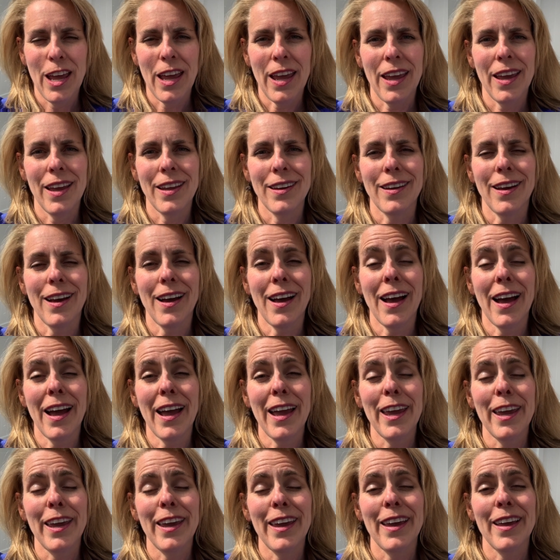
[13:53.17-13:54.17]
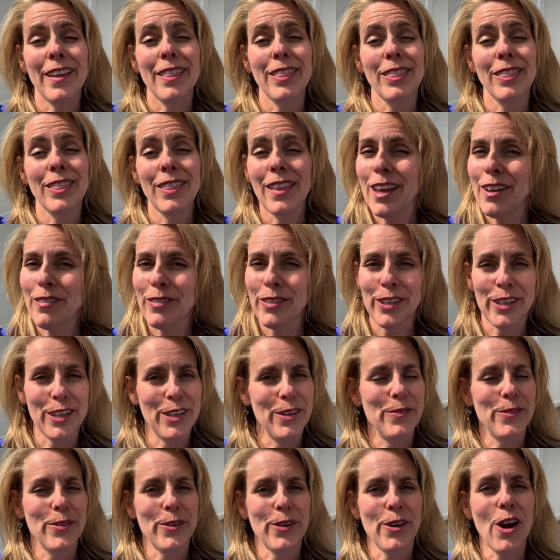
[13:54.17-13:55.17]
And I love
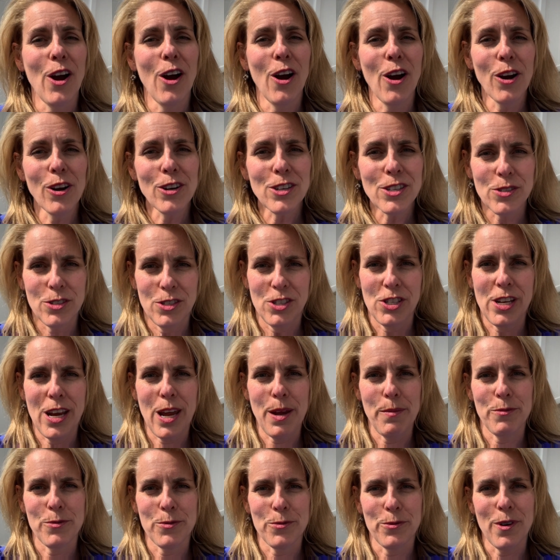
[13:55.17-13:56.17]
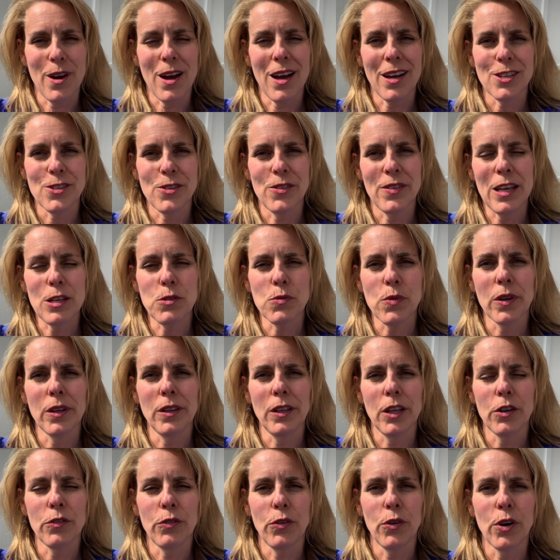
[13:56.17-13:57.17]
looking for heart-shaped rocks, so that's what we're gonna
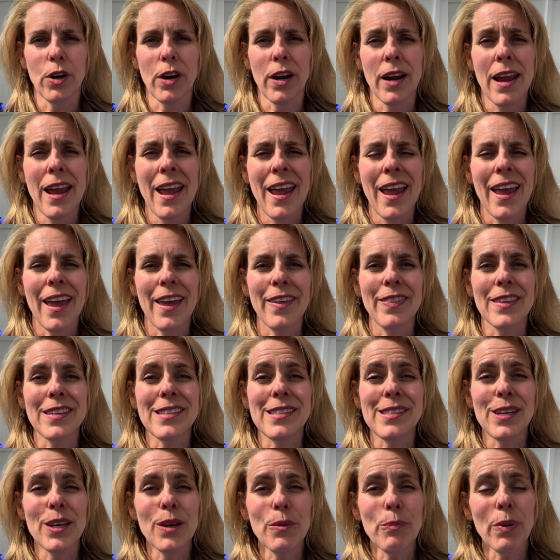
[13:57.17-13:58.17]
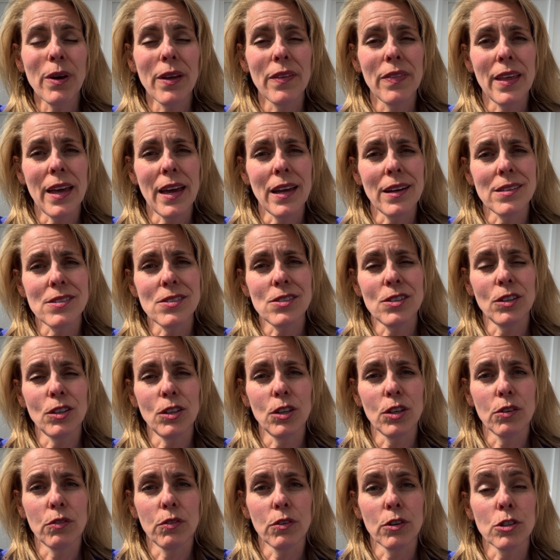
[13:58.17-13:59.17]
look for. And the tip on that is to
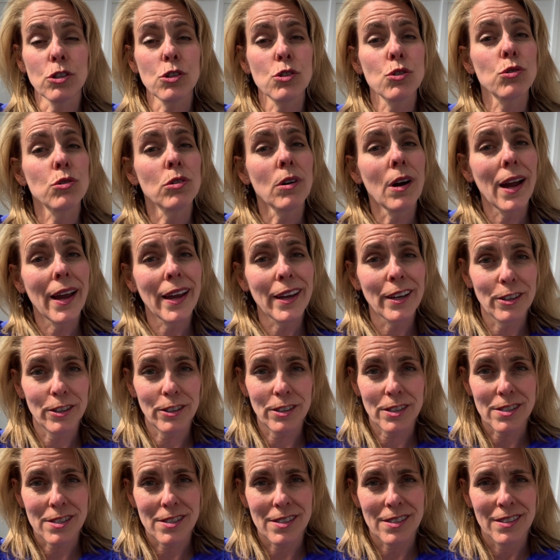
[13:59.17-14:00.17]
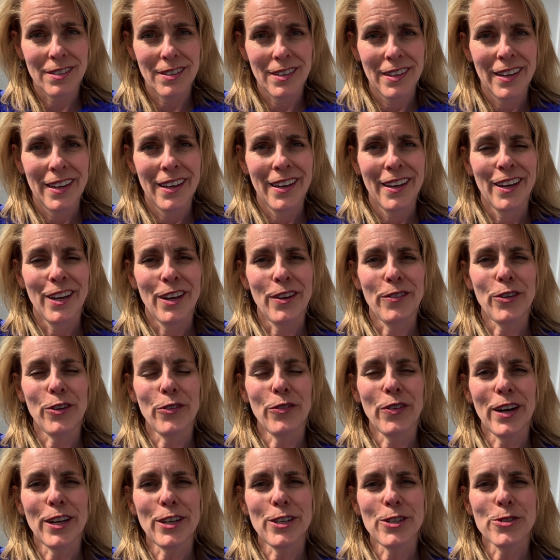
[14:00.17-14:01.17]
look for triangles. If you
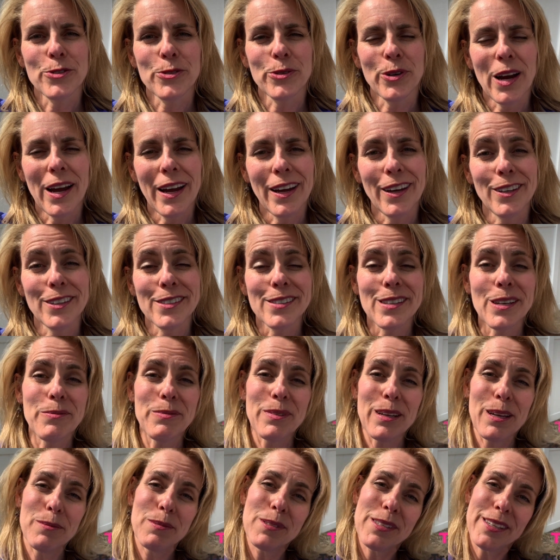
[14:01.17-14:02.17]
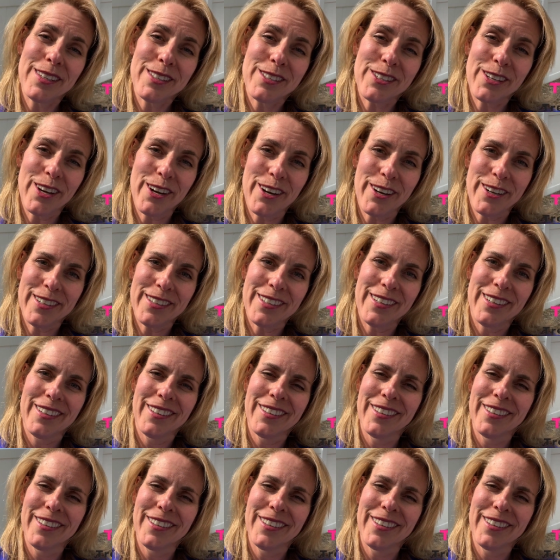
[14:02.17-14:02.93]
find a triangle, sometimes it's a heart.